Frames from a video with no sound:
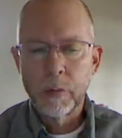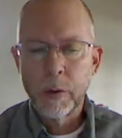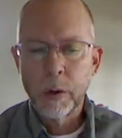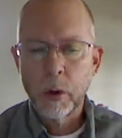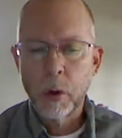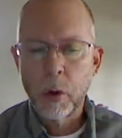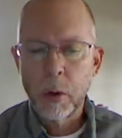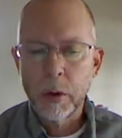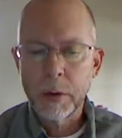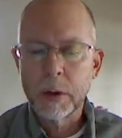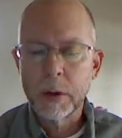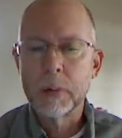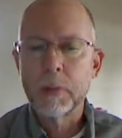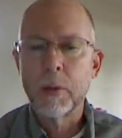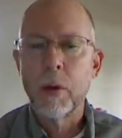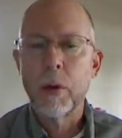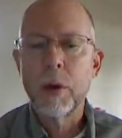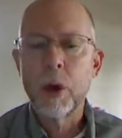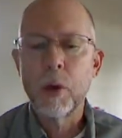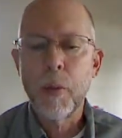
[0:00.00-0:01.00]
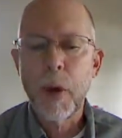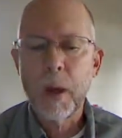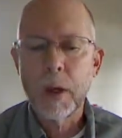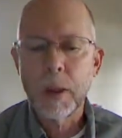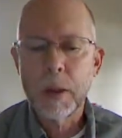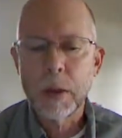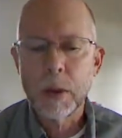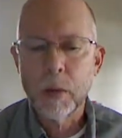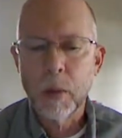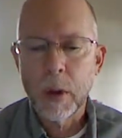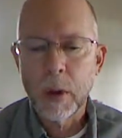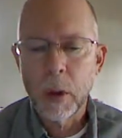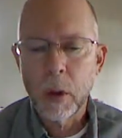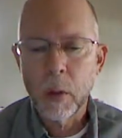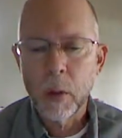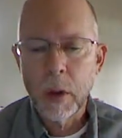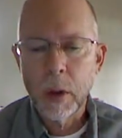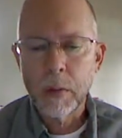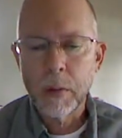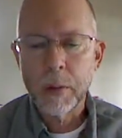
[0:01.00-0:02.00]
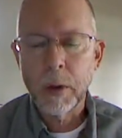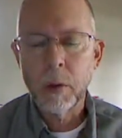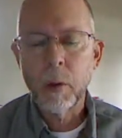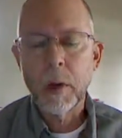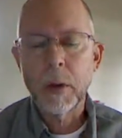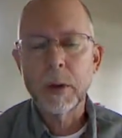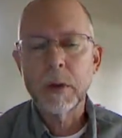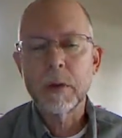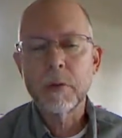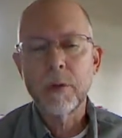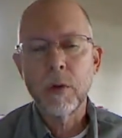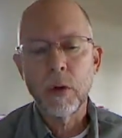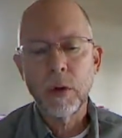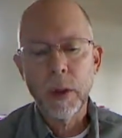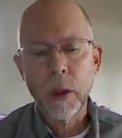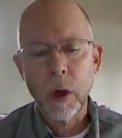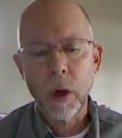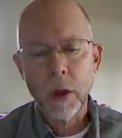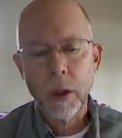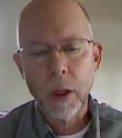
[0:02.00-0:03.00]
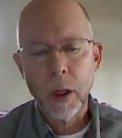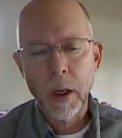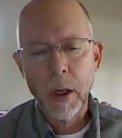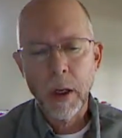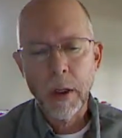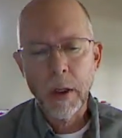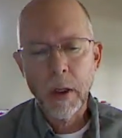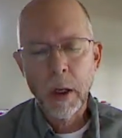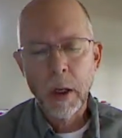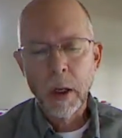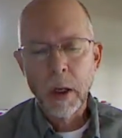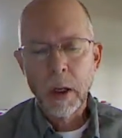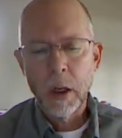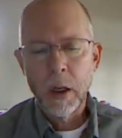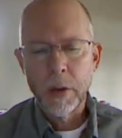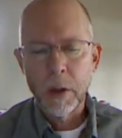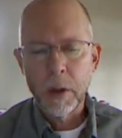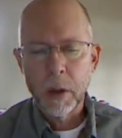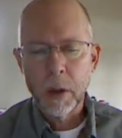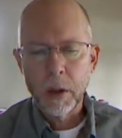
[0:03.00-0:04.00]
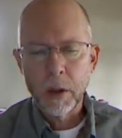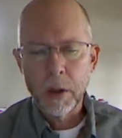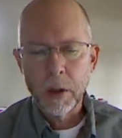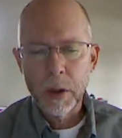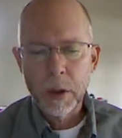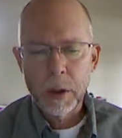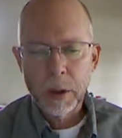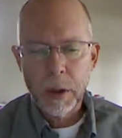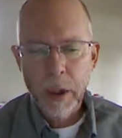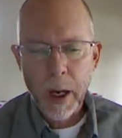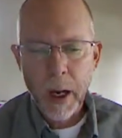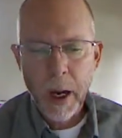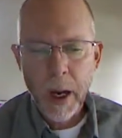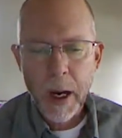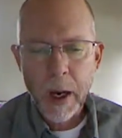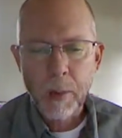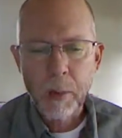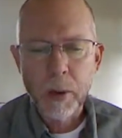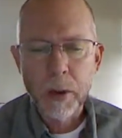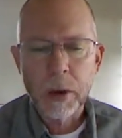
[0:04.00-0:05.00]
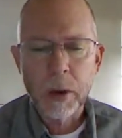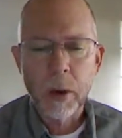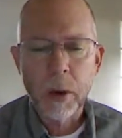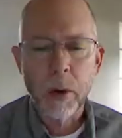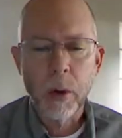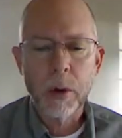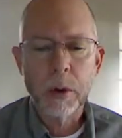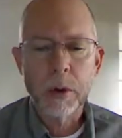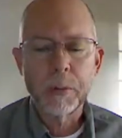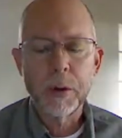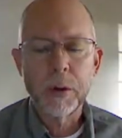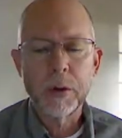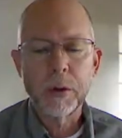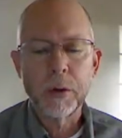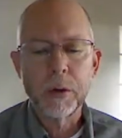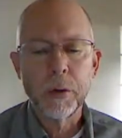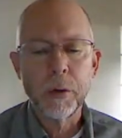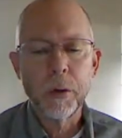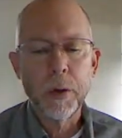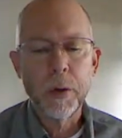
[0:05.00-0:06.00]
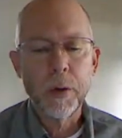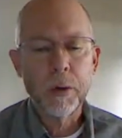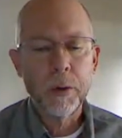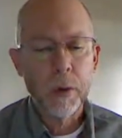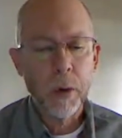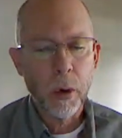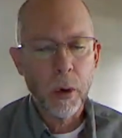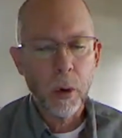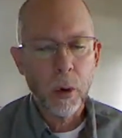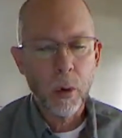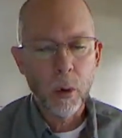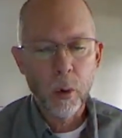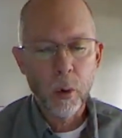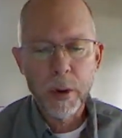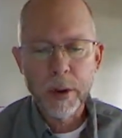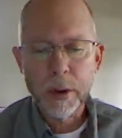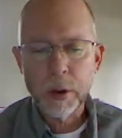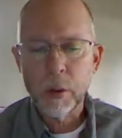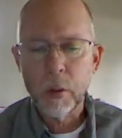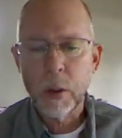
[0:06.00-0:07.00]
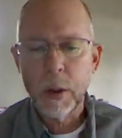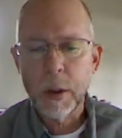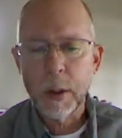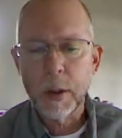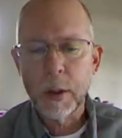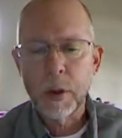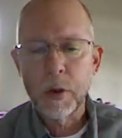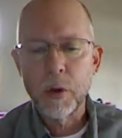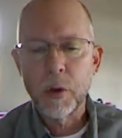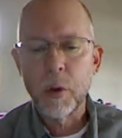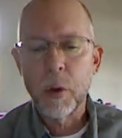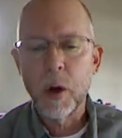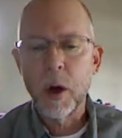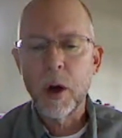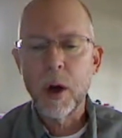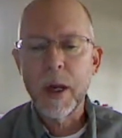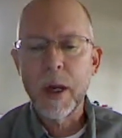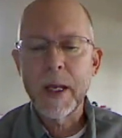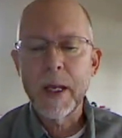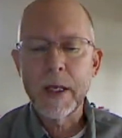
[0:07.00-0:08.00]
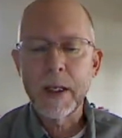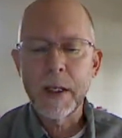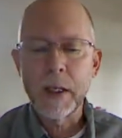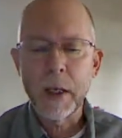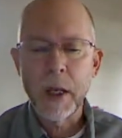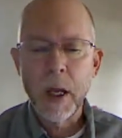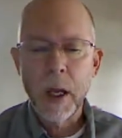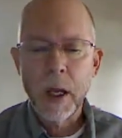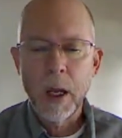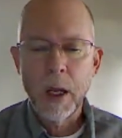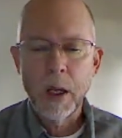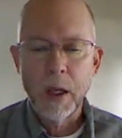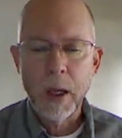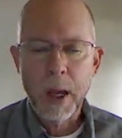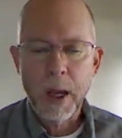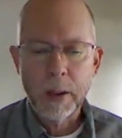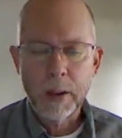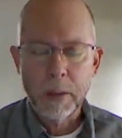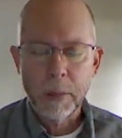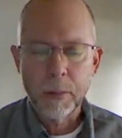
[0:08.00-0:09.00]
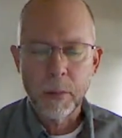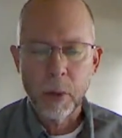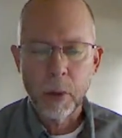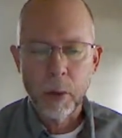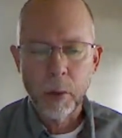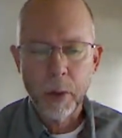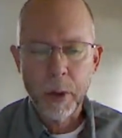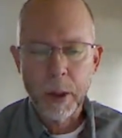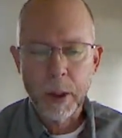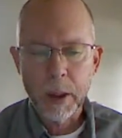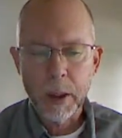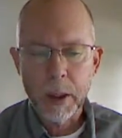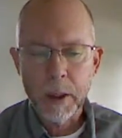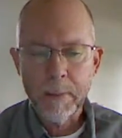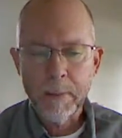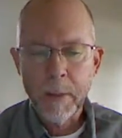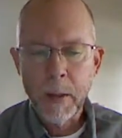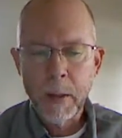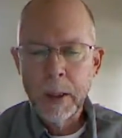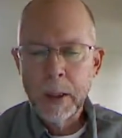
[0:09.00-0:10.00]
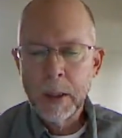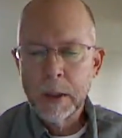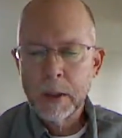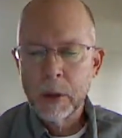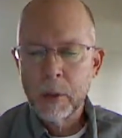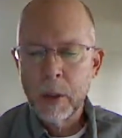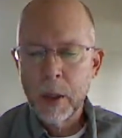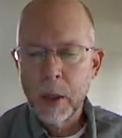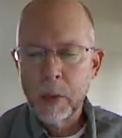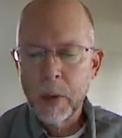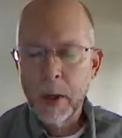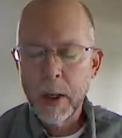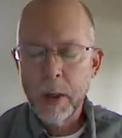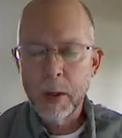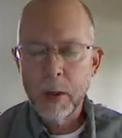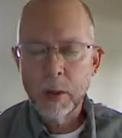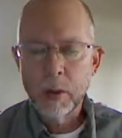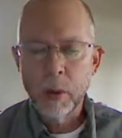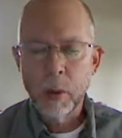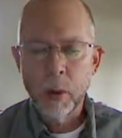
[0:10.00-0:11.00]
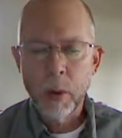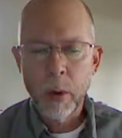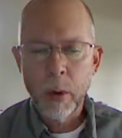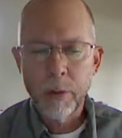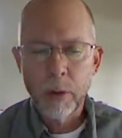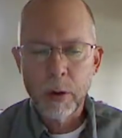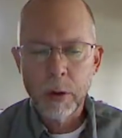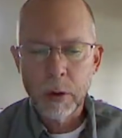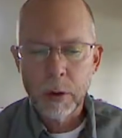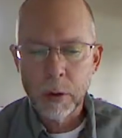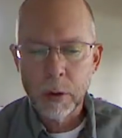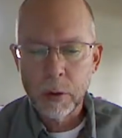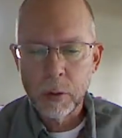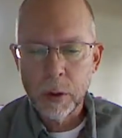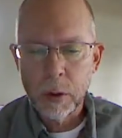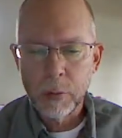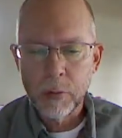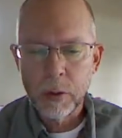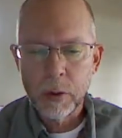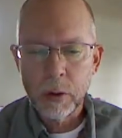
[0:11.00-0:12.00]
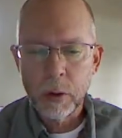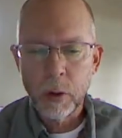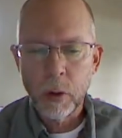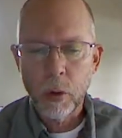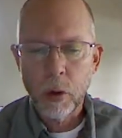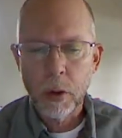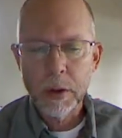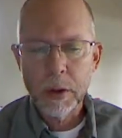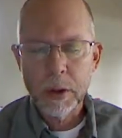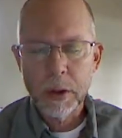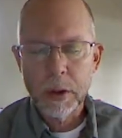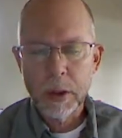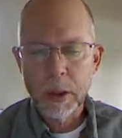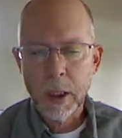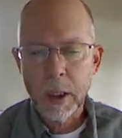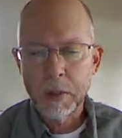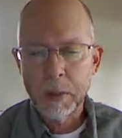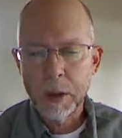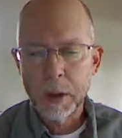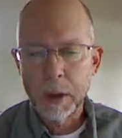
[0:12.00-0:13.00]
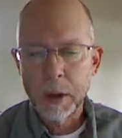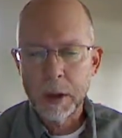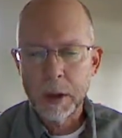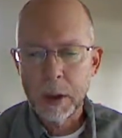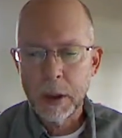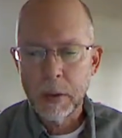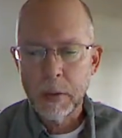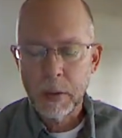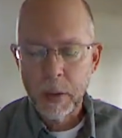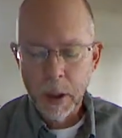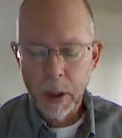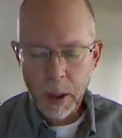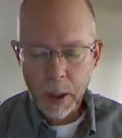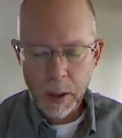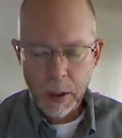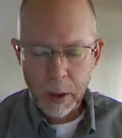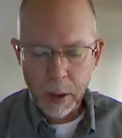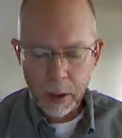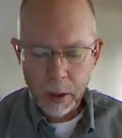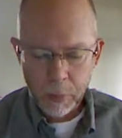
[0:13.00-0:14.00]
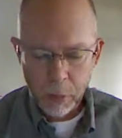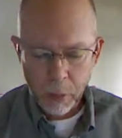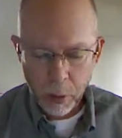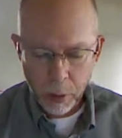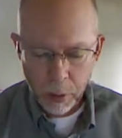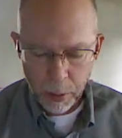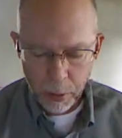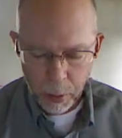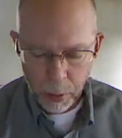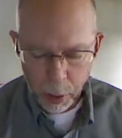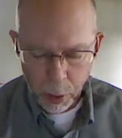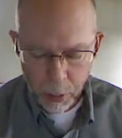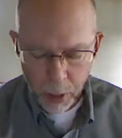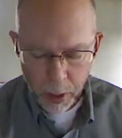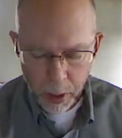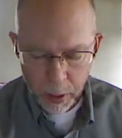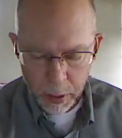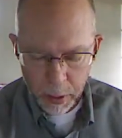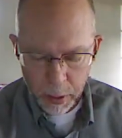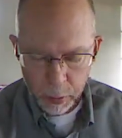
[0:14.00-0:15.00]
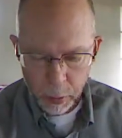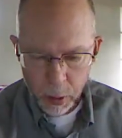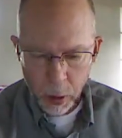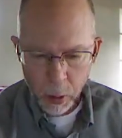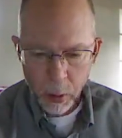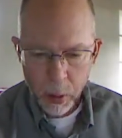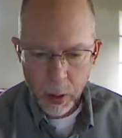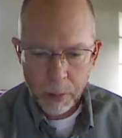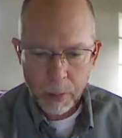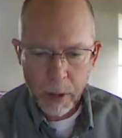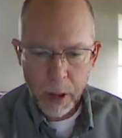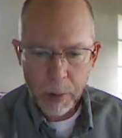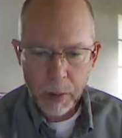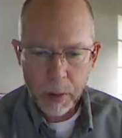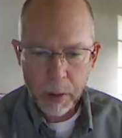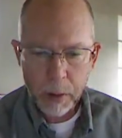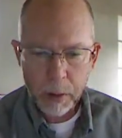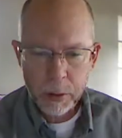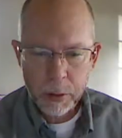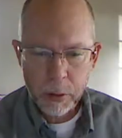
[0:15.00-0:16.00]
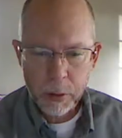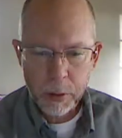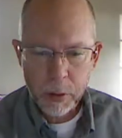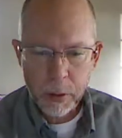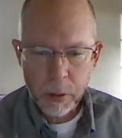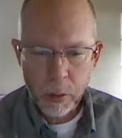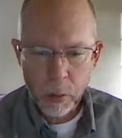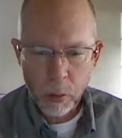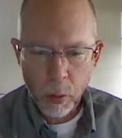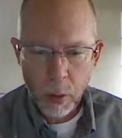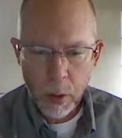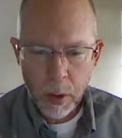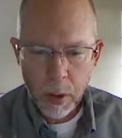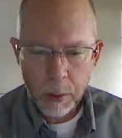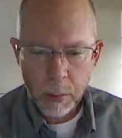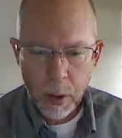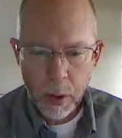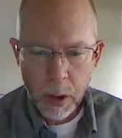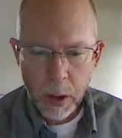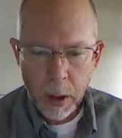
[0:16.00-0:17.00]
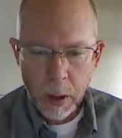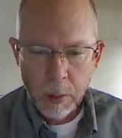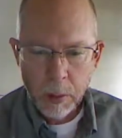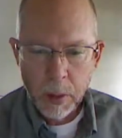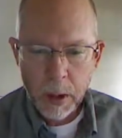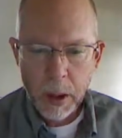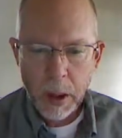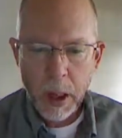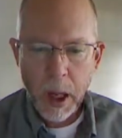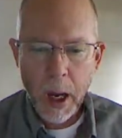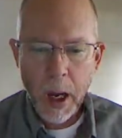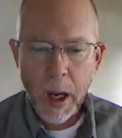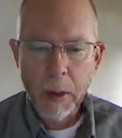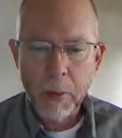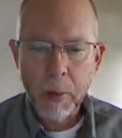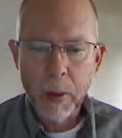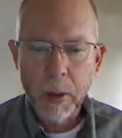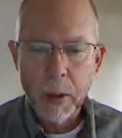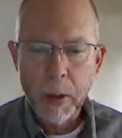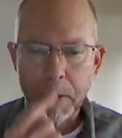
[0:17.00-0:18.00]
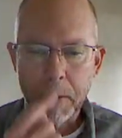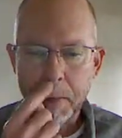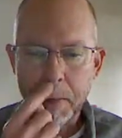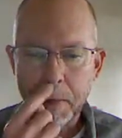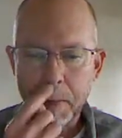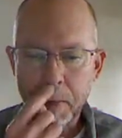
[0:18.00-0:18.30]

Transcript: courses, both Humanities 101, but one is fully online and the other is a hybrid course. Be sure you know which one you are in and act appropriately. So anyway, this will refer to two different courses that I'm teaching. Again, both Humanities 101 Pop Culture, but one being hybrid